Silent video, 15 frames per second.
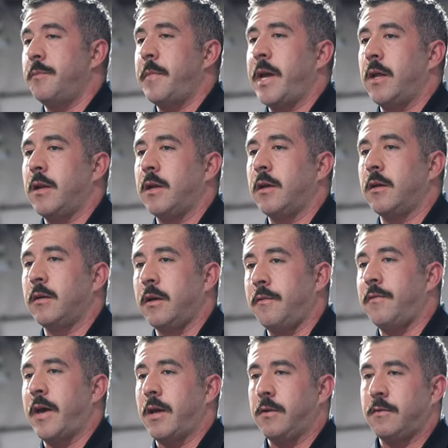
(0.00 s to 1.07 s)
demanding
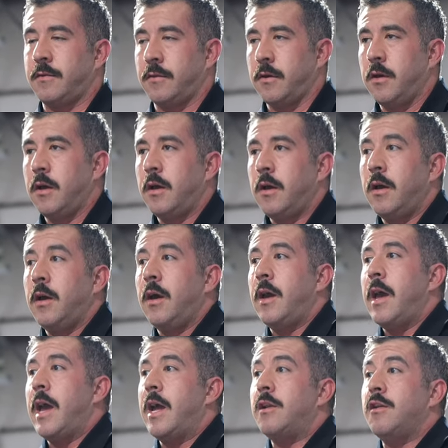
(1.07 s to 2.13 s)
event
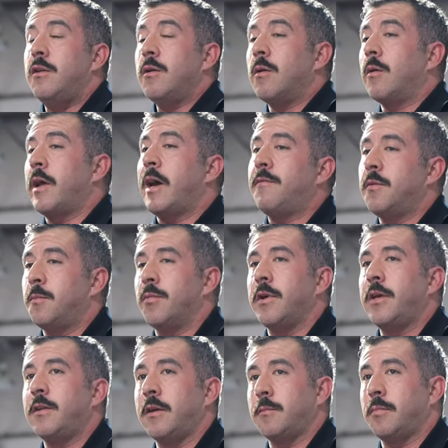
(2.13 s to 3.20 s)
and you don't have a
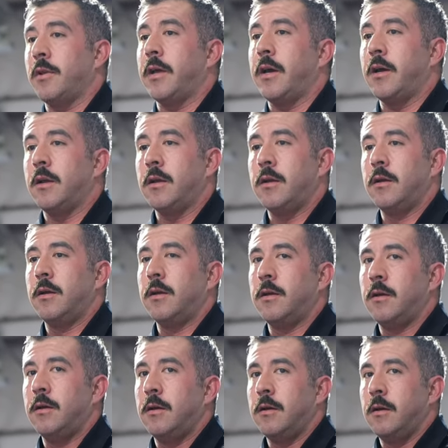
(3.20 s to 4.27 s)
breathing plan,
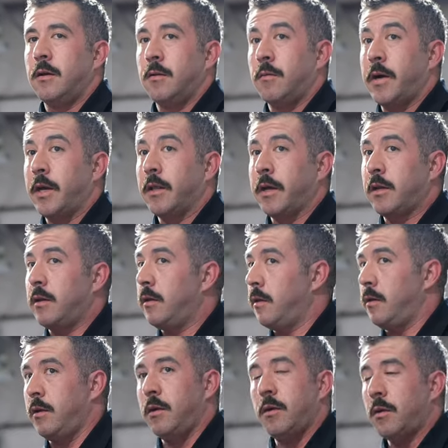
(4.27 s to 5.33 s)
right? Like,
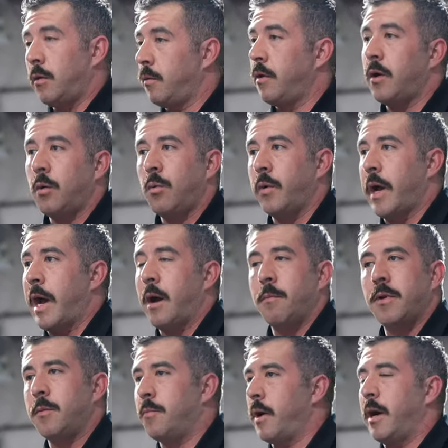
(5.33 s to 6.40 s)
you don't know how
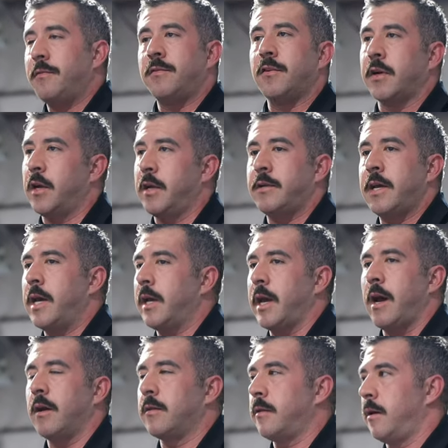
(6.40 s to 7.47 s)
many breaths you're going to take
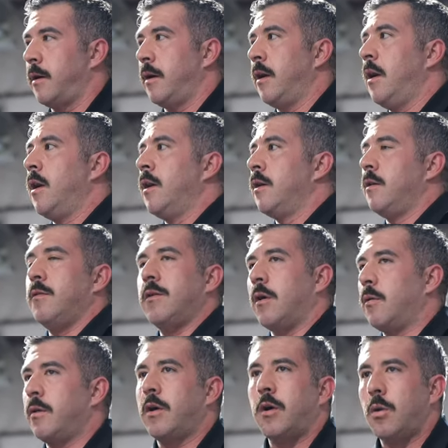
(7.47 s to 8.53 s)
out there. You
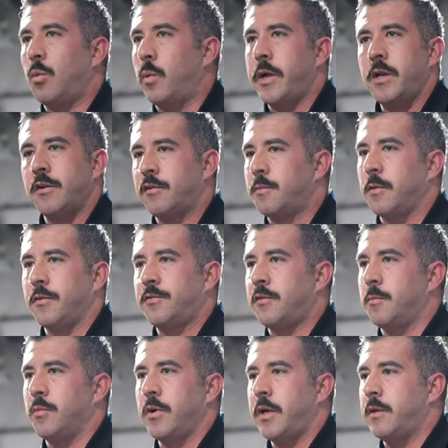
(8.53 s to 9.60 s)
don't know when you're supposed
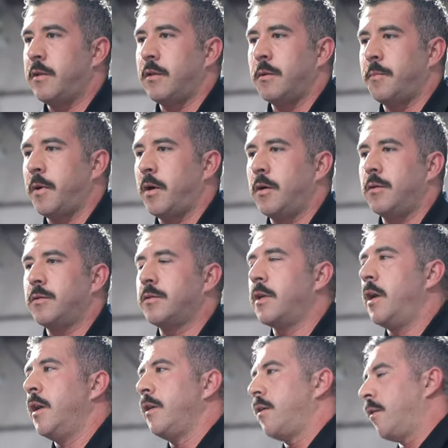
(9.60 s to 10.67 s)
to breathe in the pose.
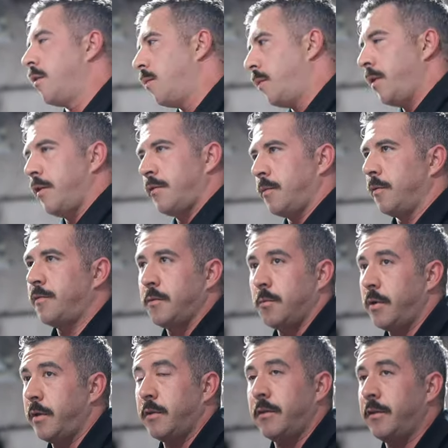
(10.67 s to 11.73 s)
You don't know when you're supposed to
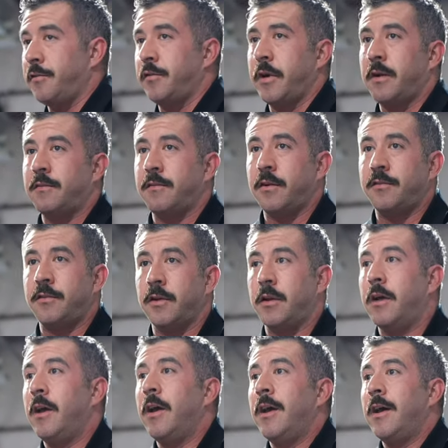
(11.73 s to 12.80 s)
breathe in the transition.